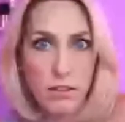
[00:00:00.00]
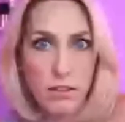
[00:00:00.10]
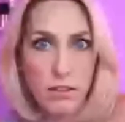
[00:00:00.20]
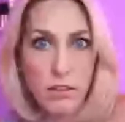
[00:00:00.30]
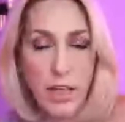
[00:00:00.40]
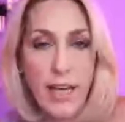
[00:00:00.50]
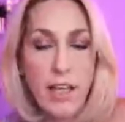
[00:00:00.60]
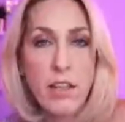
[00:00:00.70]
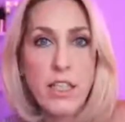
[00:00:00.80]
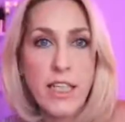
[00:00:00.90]
Okay, the
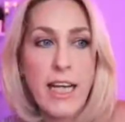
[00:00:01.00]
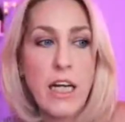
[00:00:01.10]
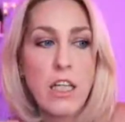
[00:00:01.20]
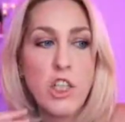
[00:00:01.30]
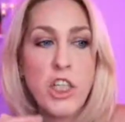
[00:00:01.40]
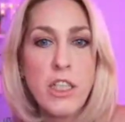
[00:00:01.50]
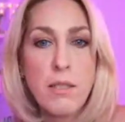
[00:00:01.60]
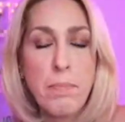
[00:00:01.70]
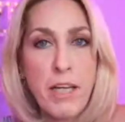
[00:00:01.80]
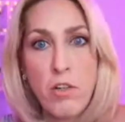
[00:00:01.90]
date. She
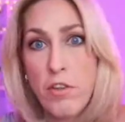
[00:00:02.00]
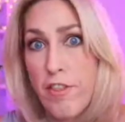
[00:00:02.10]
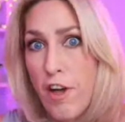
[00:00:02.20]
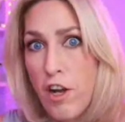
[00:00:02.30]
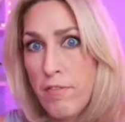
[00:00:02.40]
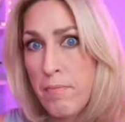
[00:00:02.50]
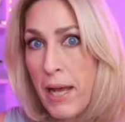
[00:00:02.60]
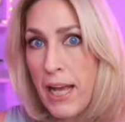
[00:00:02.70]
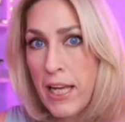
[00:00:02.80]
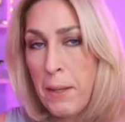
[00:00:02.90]
disappeared on the 3rd of
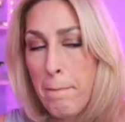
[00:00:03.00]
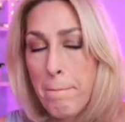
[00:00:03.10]
May,